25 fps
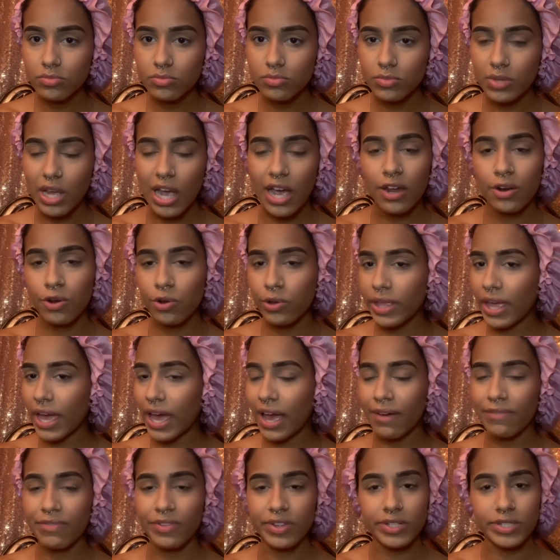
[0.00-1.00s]
I know y'all
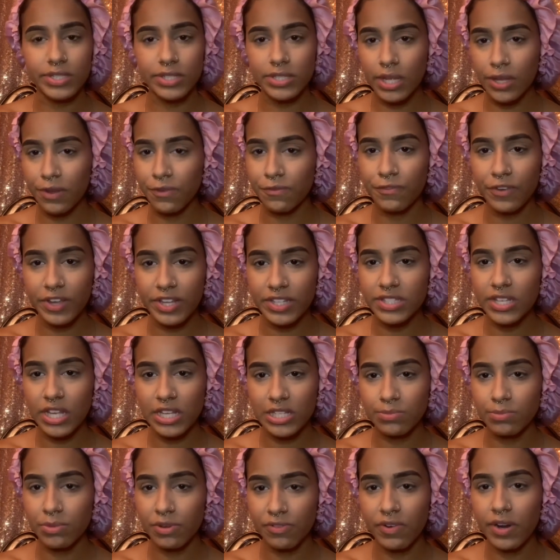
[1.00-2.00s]
have the same face as
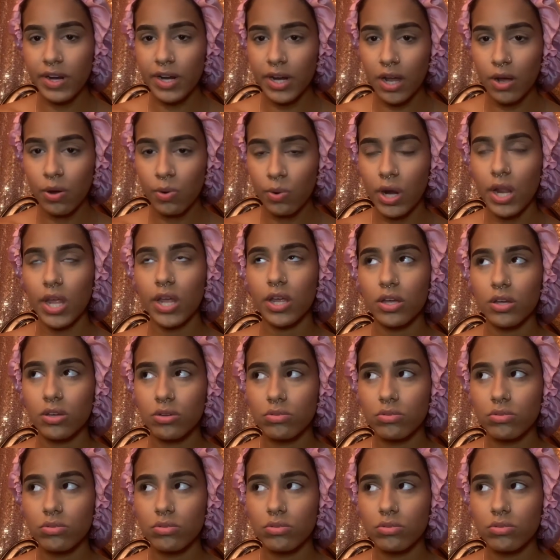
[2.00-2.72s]
me right now, like,